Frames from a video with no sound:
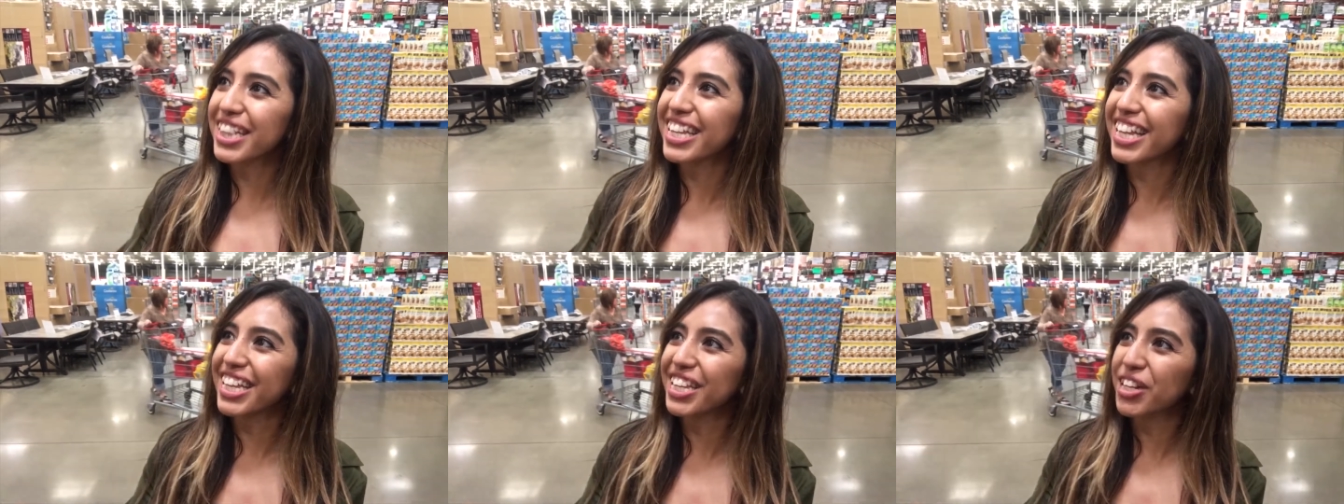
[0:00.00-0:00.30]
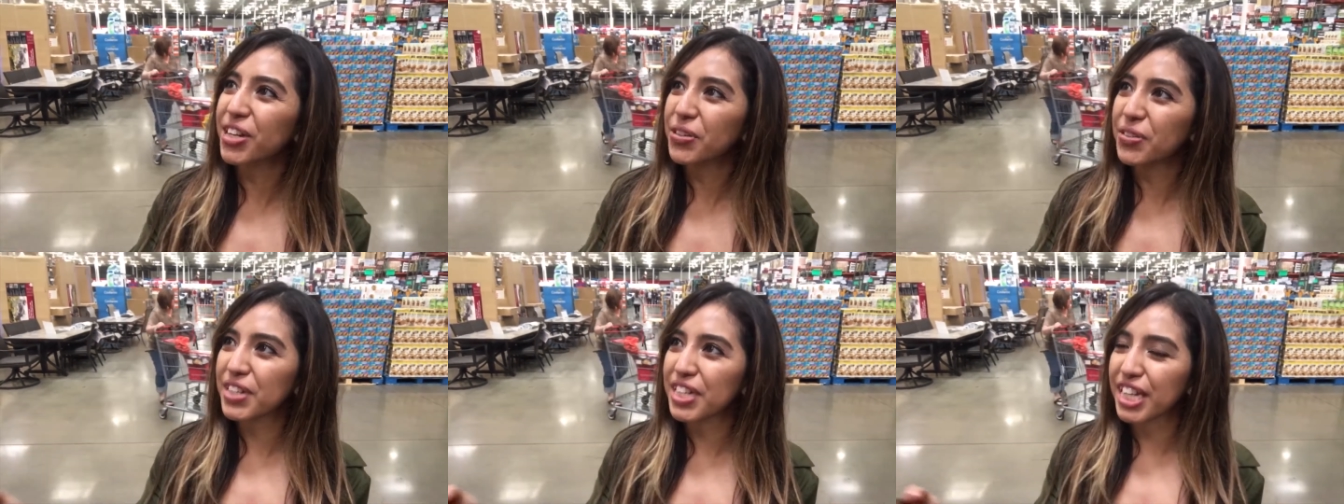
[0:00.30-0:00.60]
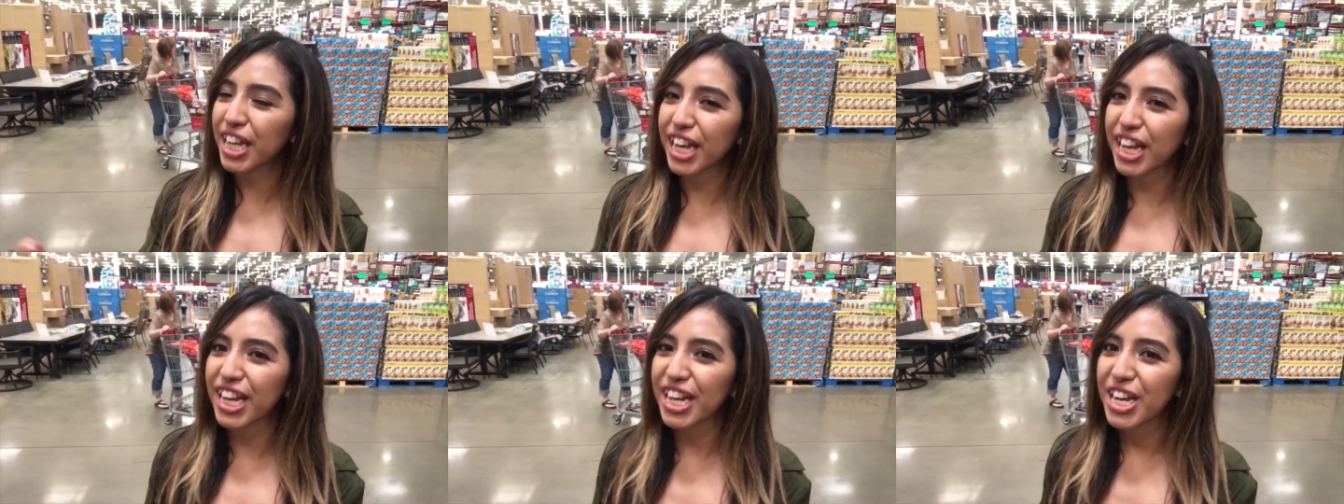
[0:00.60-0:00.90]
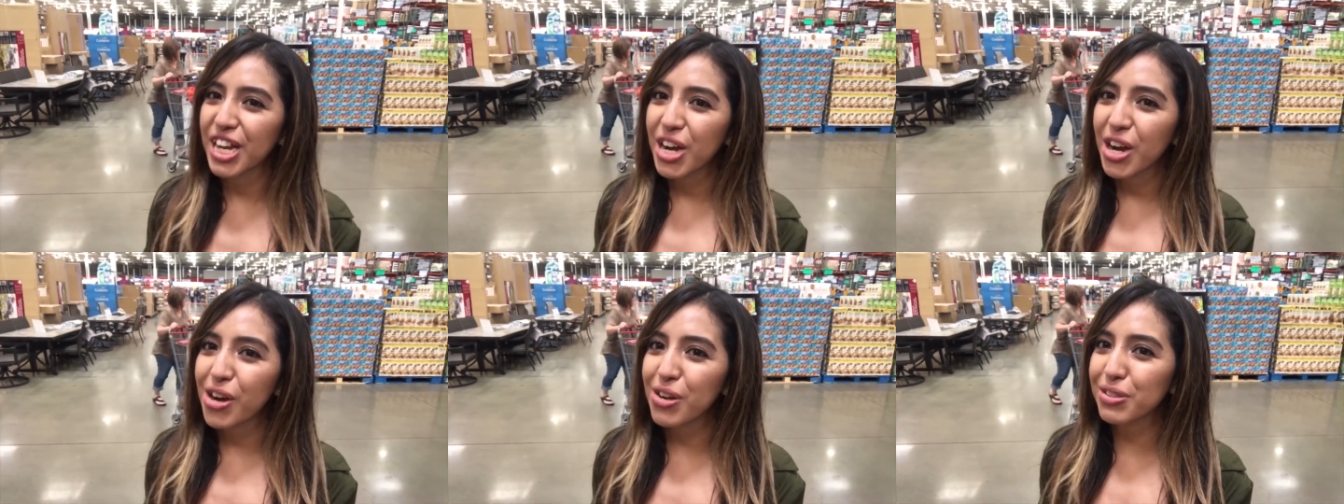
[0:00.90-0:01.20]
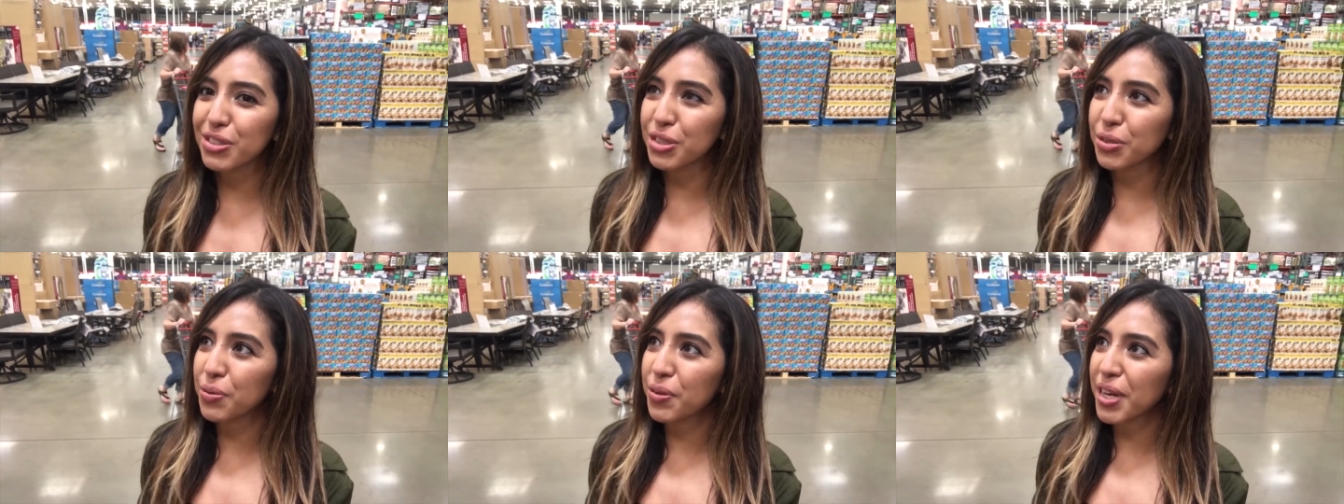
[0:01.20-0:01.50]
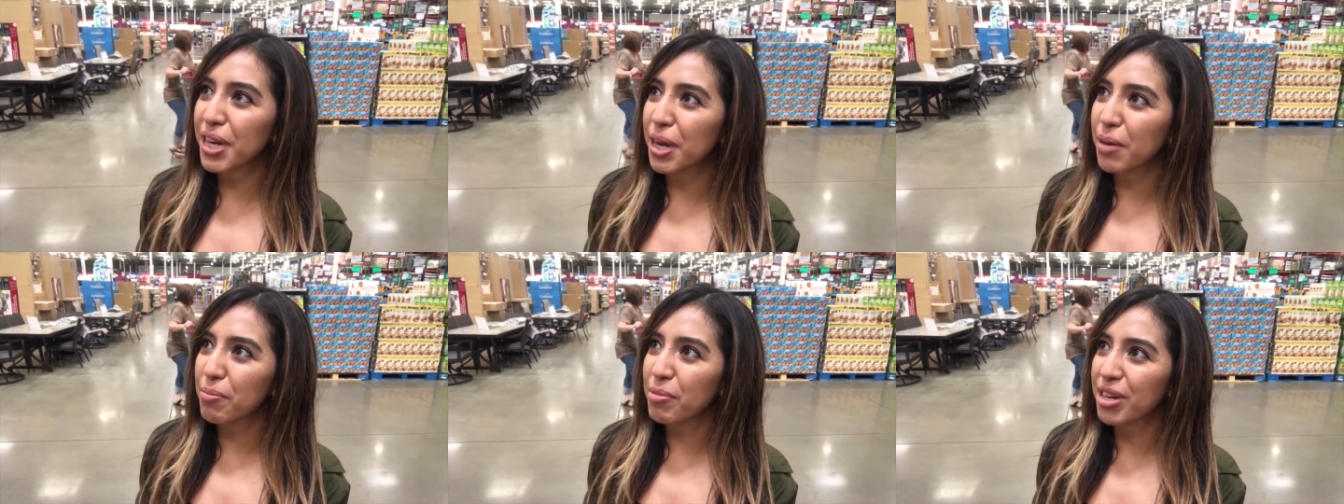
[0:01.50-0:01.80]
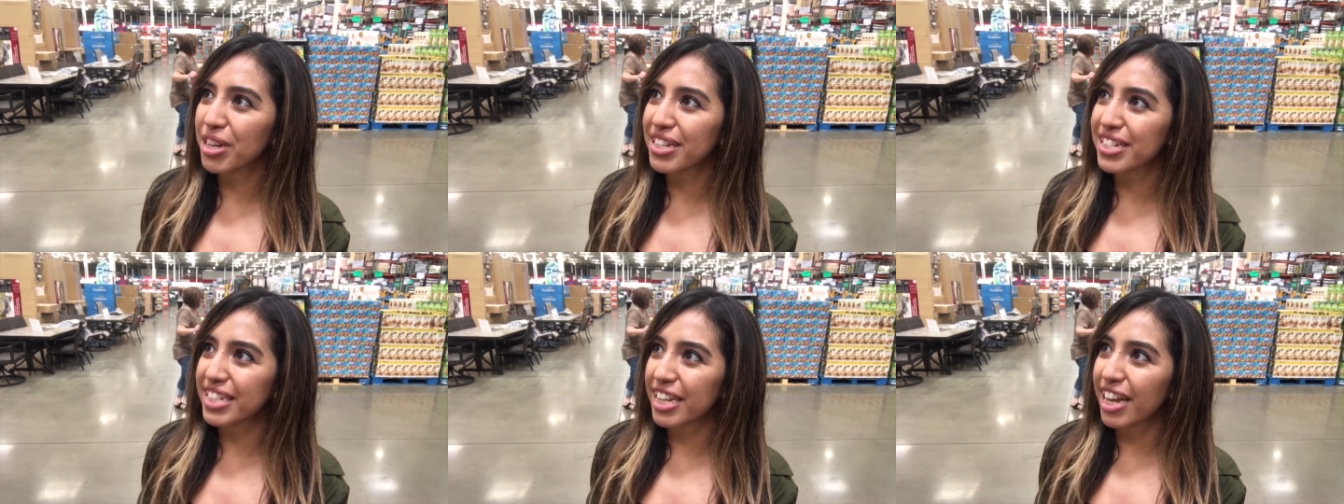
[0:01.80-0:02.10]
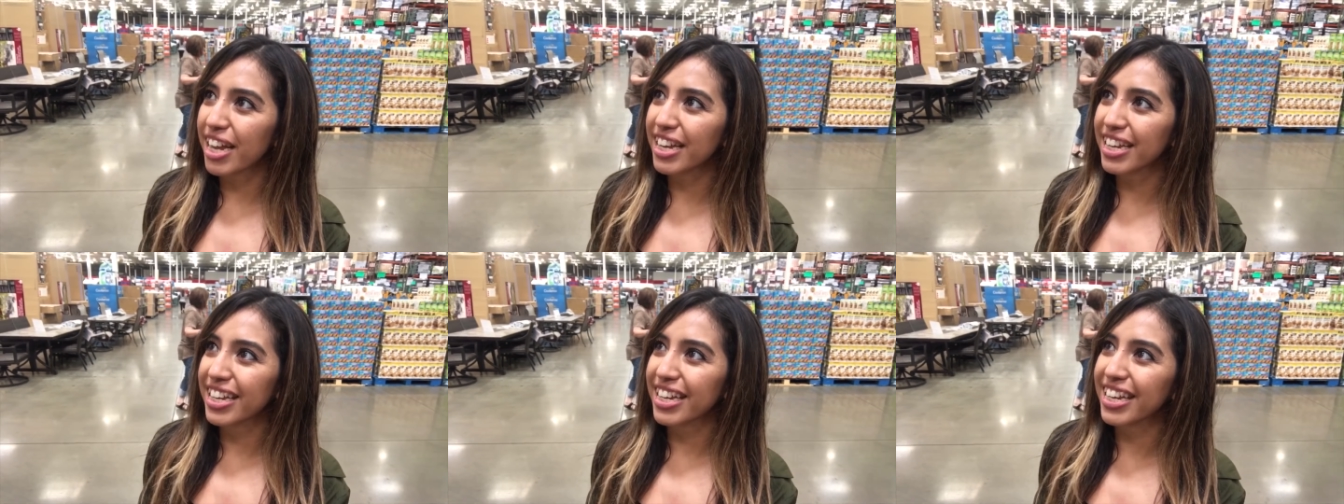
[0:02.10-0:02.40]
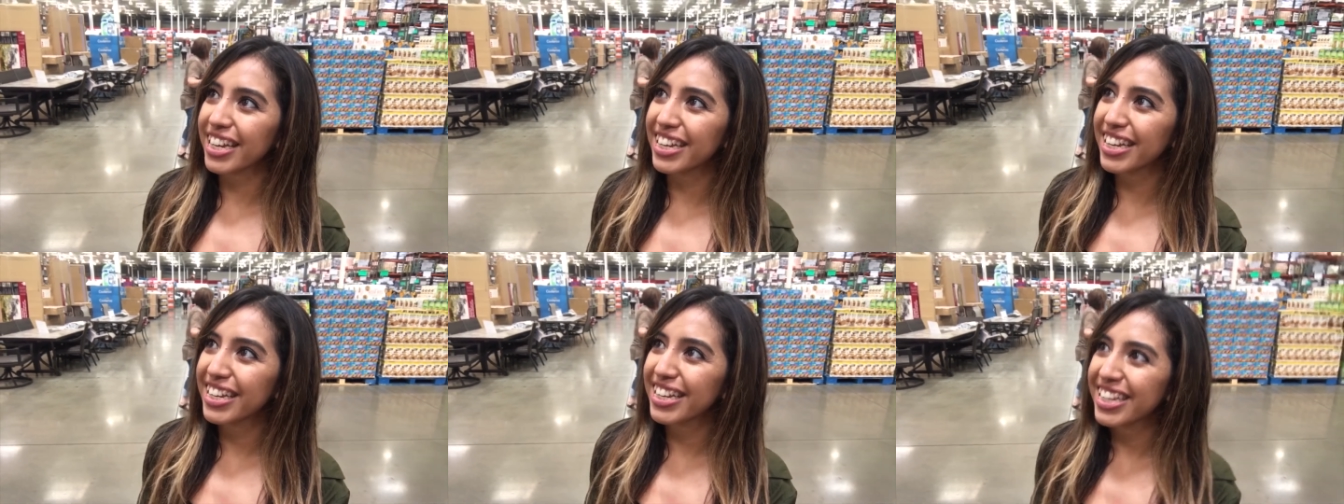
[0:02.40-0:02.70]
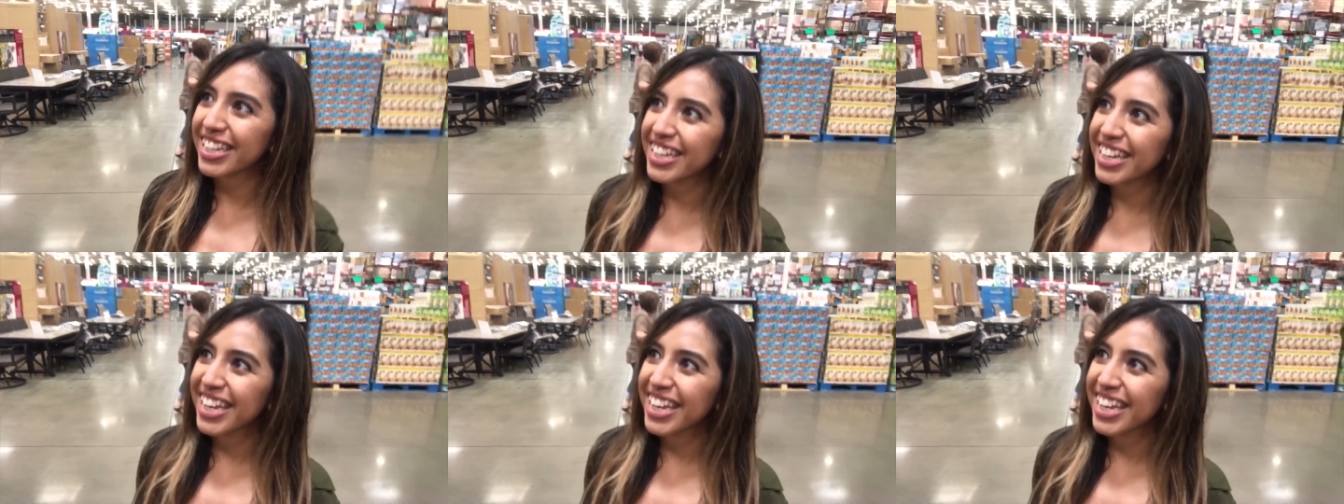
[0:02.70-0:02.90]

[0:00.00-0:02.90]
And then you were like, "Oh, don't worry, I'm her daddy."